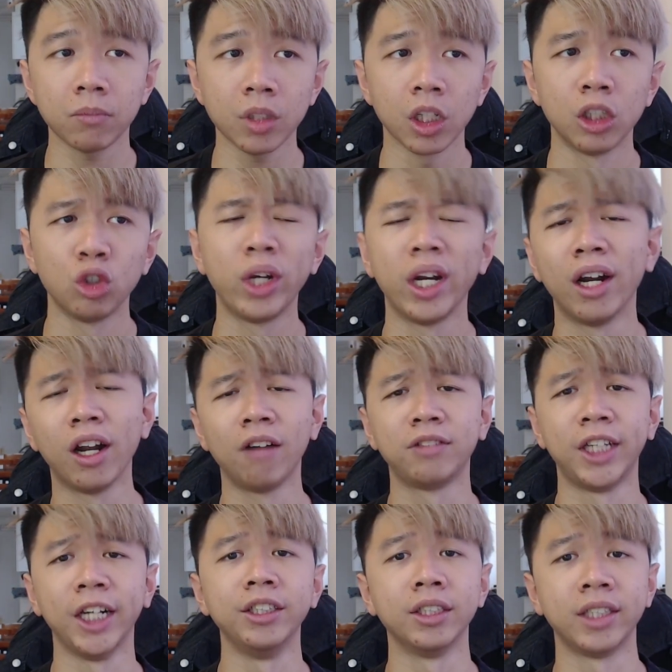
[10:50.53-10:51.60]
So there are a lot of
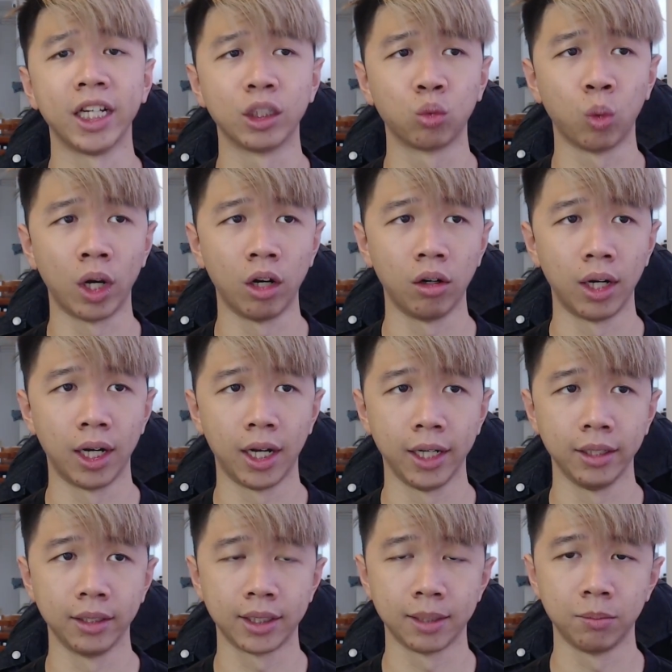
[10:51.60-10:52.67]
changes as well
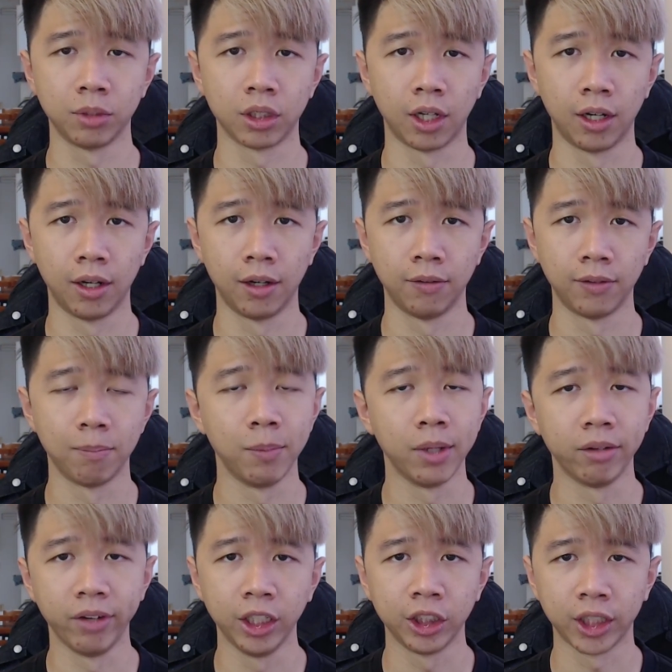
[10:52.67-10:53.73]
in terms of
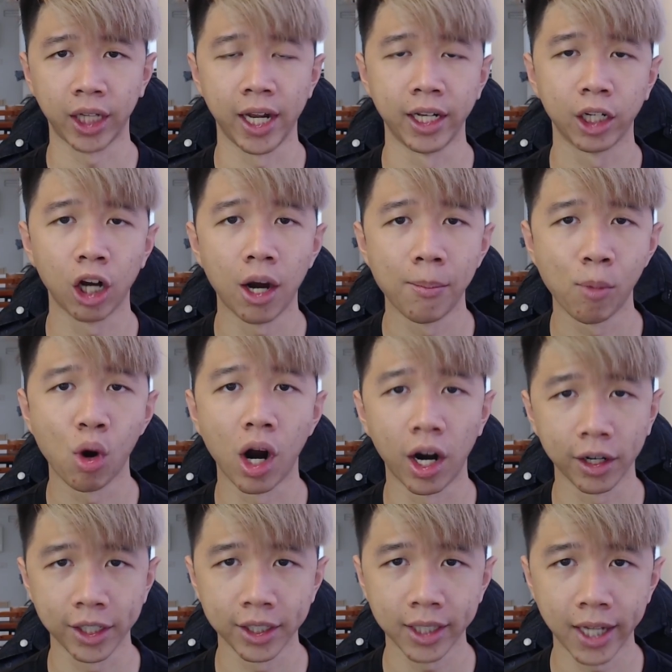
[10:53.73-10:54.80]
mid-range and combo
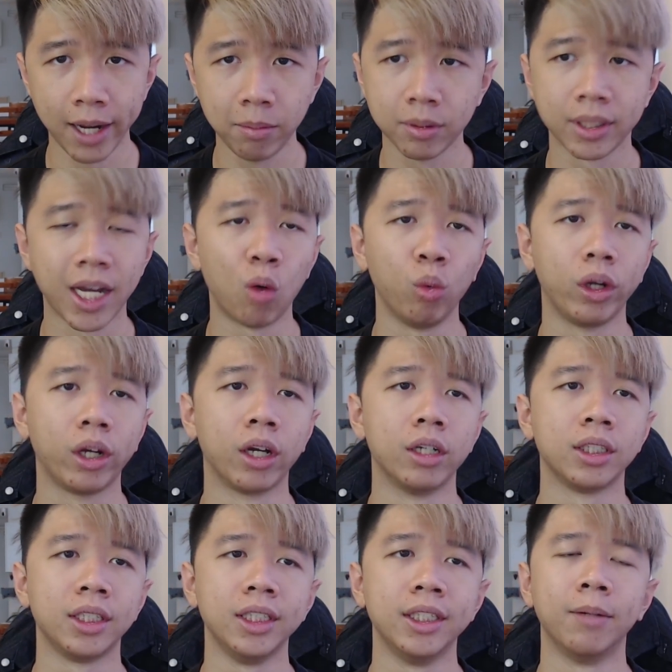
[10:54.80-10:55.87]
archetypes. Now we're going to
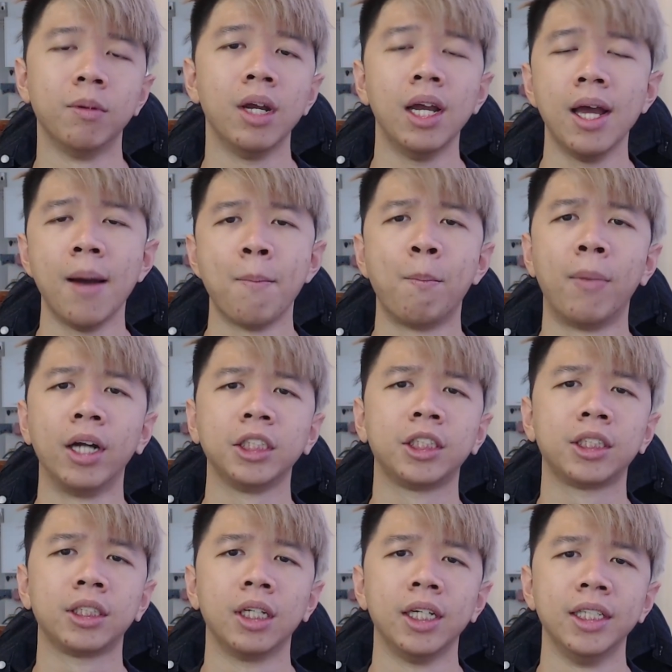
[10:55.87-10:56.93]
see them
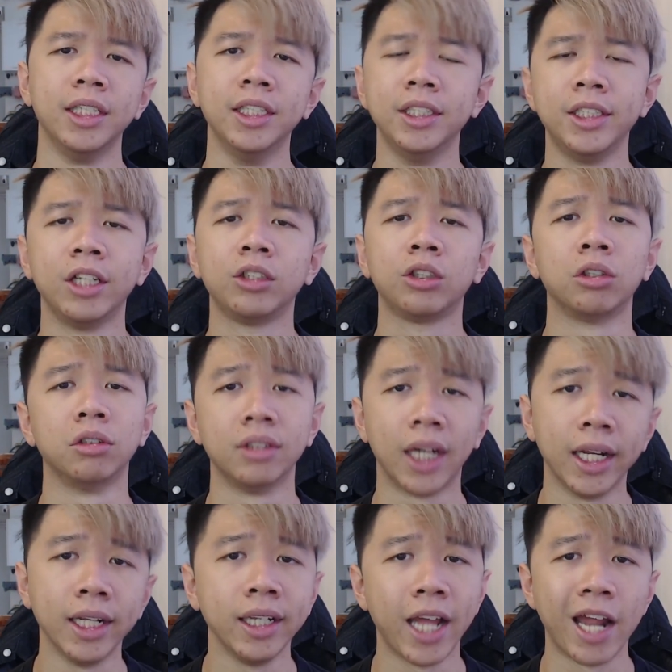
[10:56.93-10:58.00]
much easier to
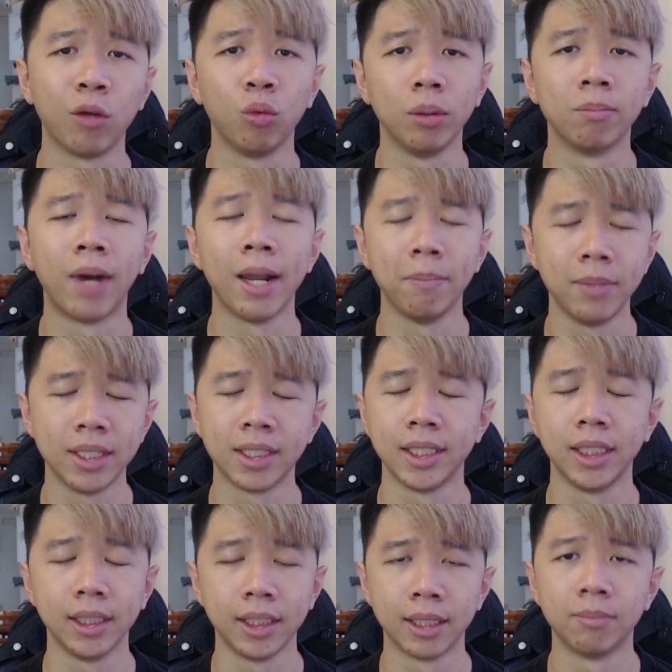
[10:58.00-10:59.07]
run, and we might be
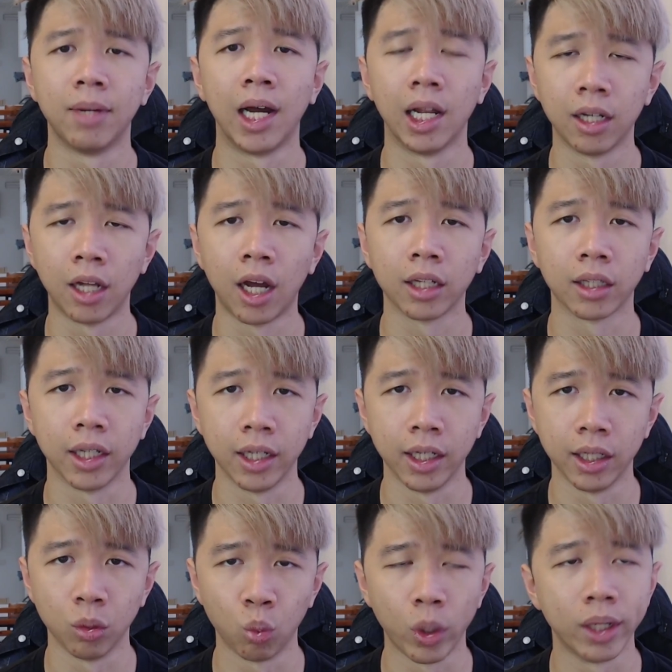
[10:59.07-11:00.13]
seeing them a lot
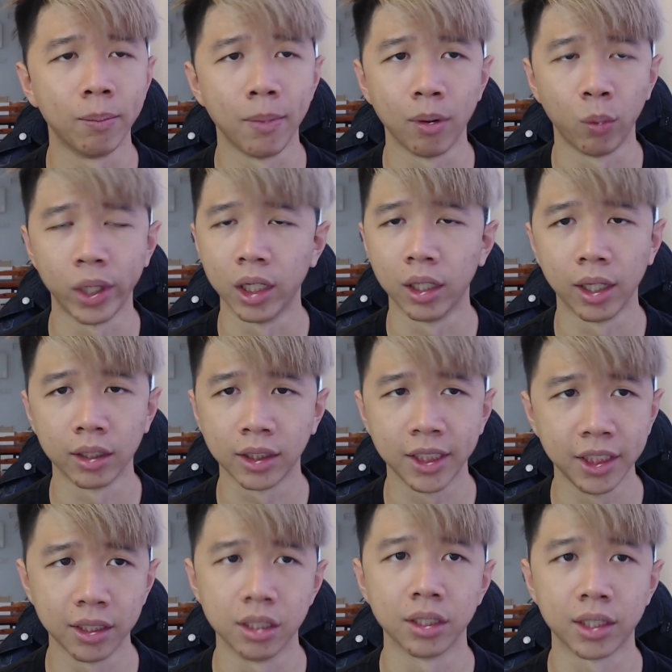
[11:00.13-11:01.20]
in when the
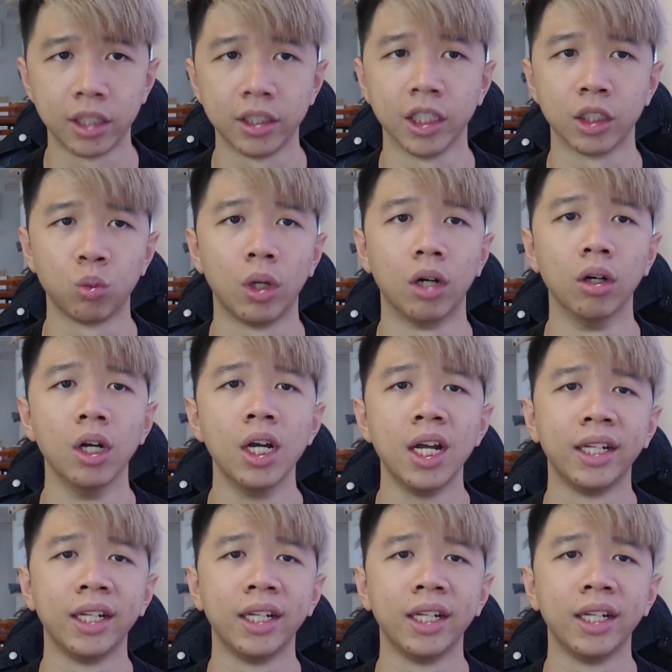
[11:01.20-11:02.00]
season starts as well.